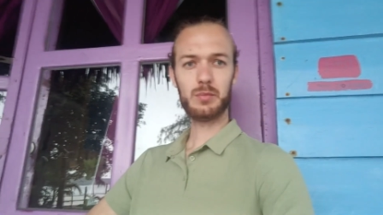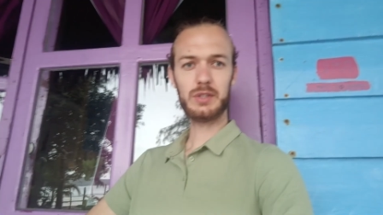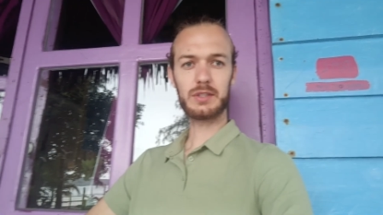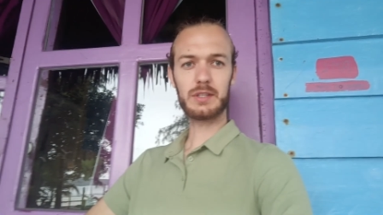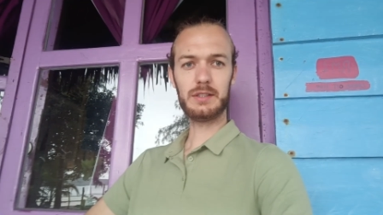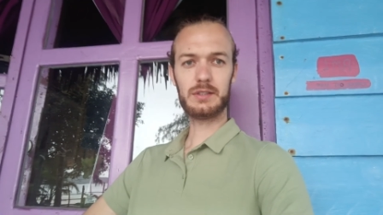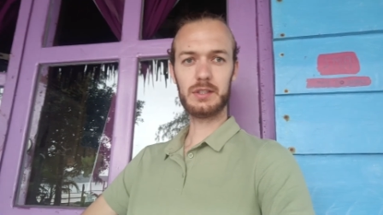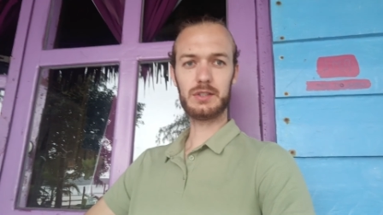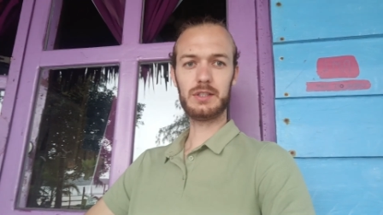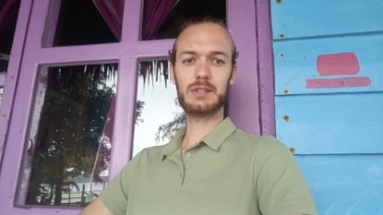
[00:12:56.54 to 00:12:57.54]
basically
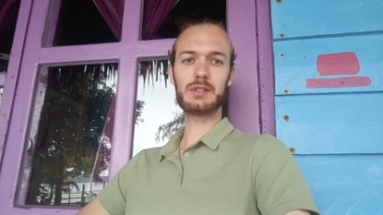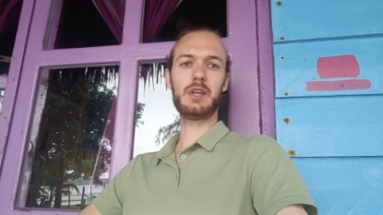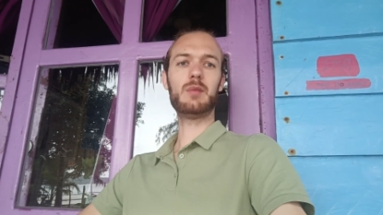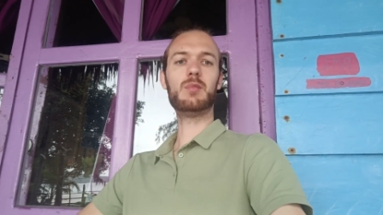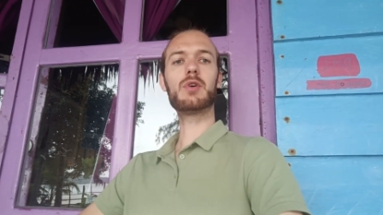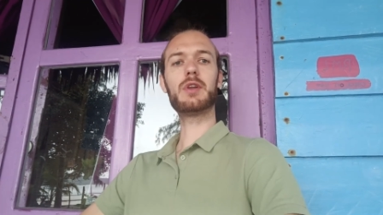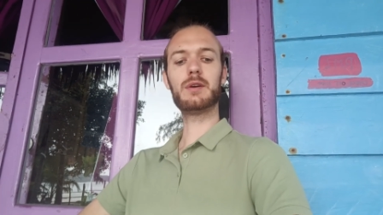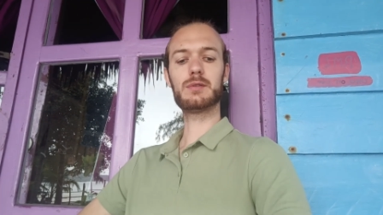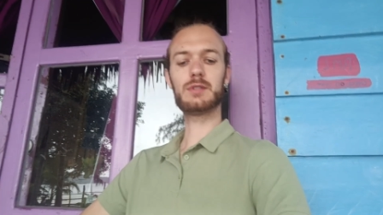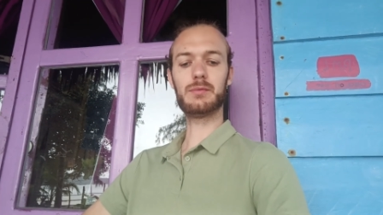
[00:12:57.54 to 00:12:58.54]
since yesterday
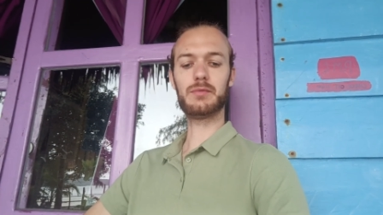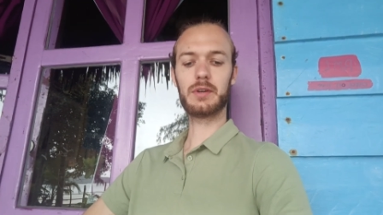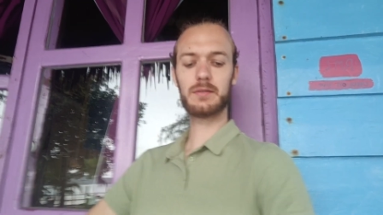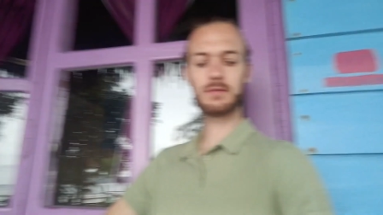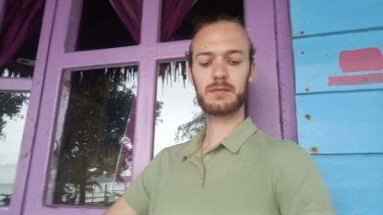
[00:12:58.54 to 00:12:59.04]
morning or something.